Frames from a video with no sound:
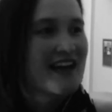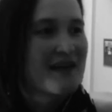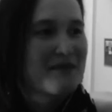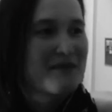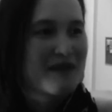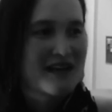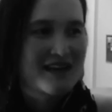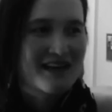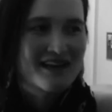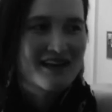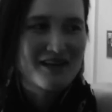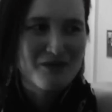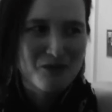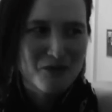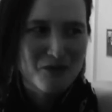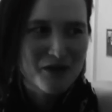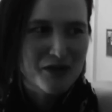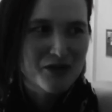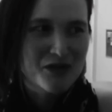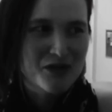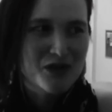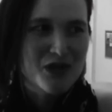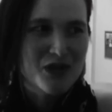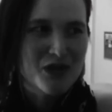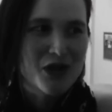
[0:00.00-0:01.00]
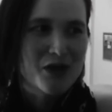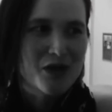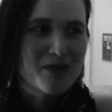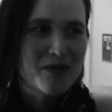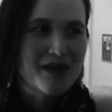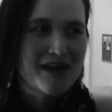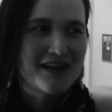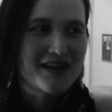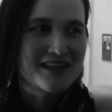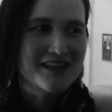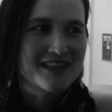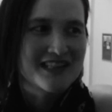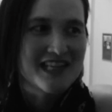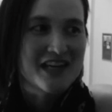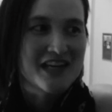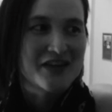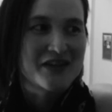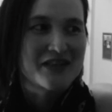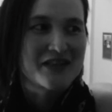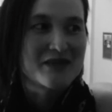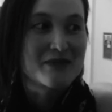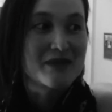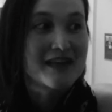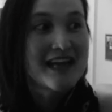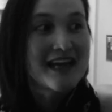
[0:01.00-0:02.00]
I mean, and when you talk about
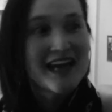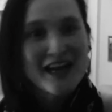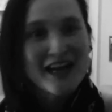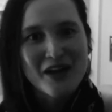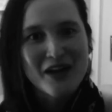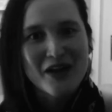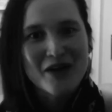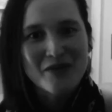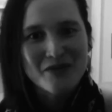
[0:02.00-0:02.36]
Terence McKenna,